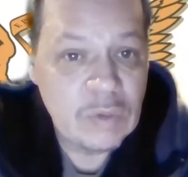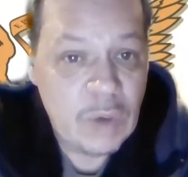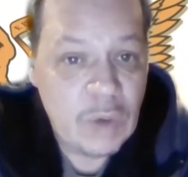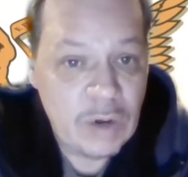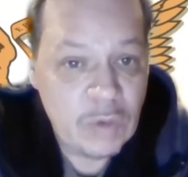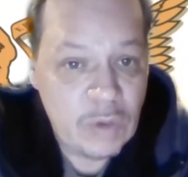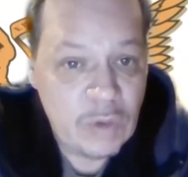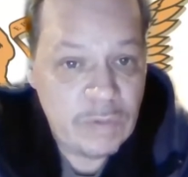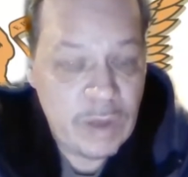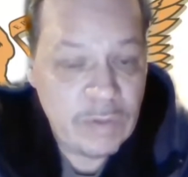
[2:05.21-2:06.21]

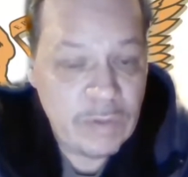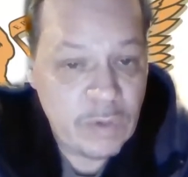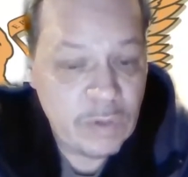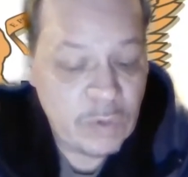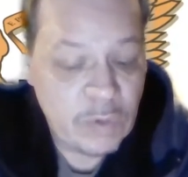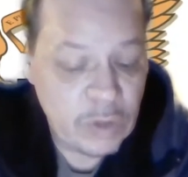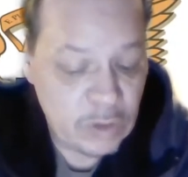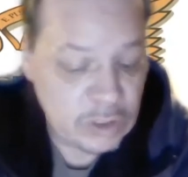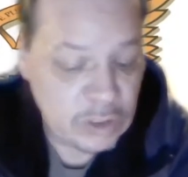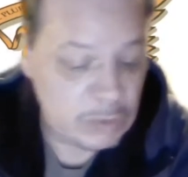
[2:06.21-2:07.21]
qualify for the
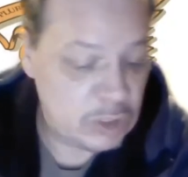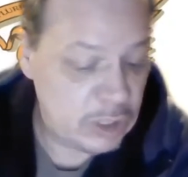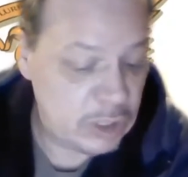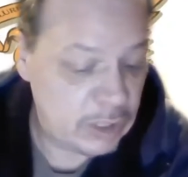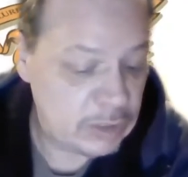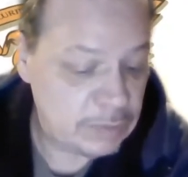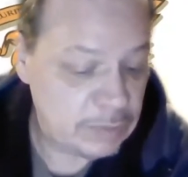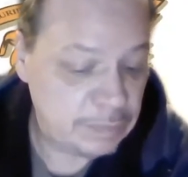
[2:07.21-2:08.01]
$1,400 stimulus checks.